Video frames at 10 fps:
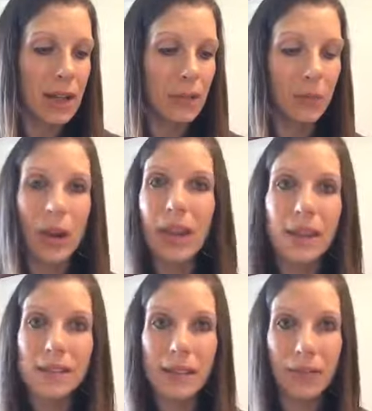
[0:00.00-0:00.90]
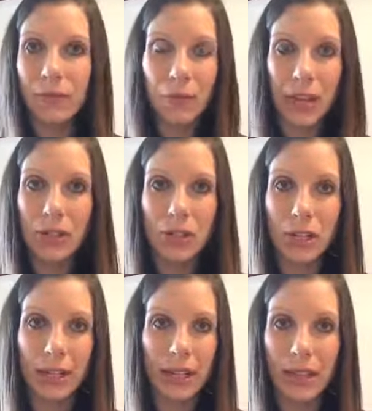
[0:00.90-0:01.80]
raise
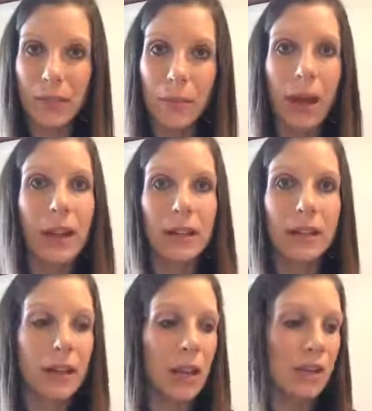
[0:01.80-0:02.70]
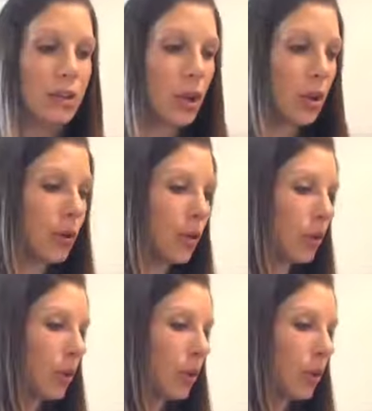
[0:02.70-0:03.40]
inflammation in the body. So